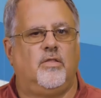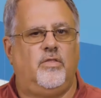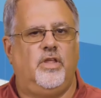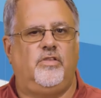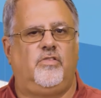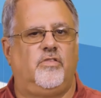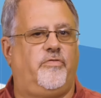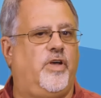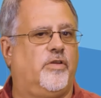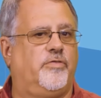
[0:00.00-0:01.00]
This is a
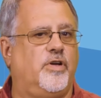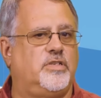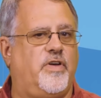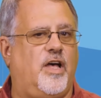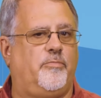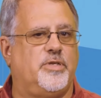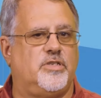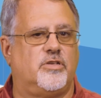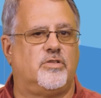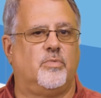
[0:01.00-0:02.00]
fail-freeze valve
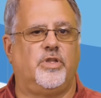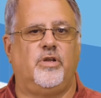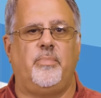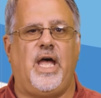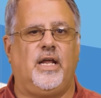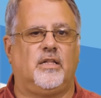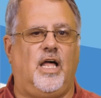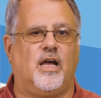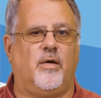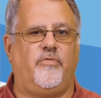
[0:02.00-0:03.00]
positioner with a pneumatic
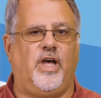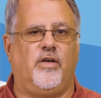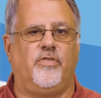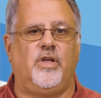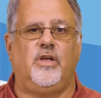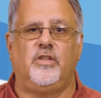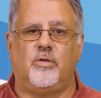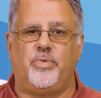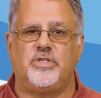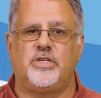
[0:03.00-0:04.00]
lockup valve.
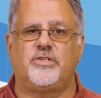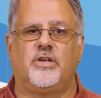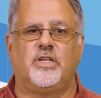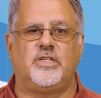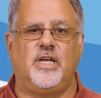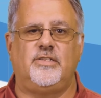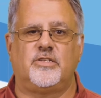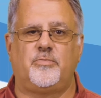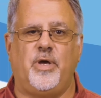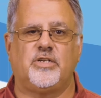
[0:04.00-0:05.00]
The positioner contains a
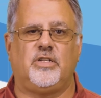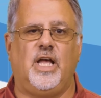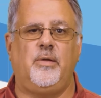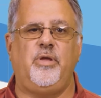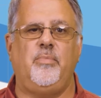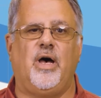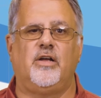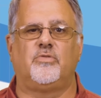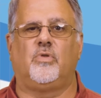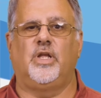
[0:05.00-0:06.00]
special I2P
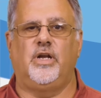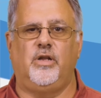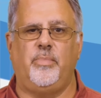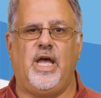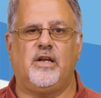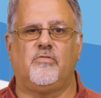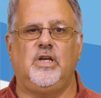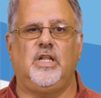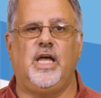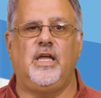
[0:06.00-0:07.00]
module and a pneumatic
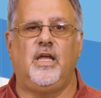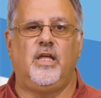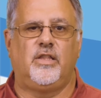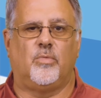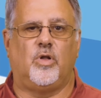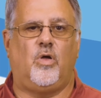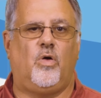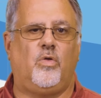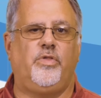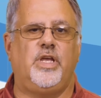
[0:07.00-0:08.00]
relay that will
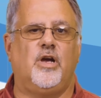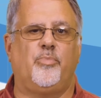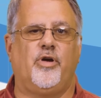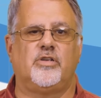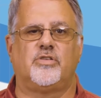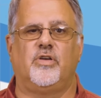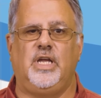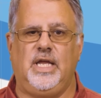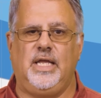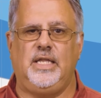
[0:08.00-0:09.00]
hold the air pressure
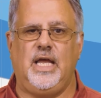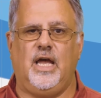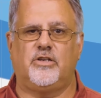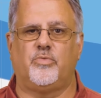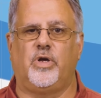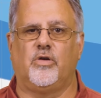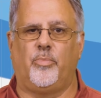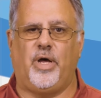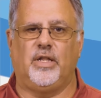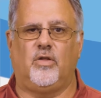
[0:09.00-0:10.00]
in the actuator
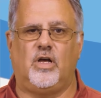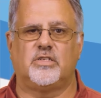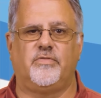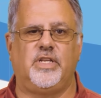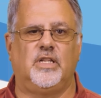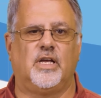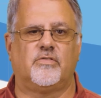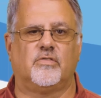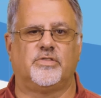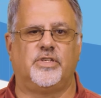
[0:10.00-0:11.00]
upon loss of the
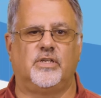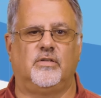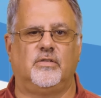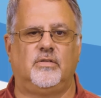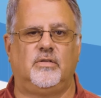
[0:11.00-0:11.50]
electrical signal.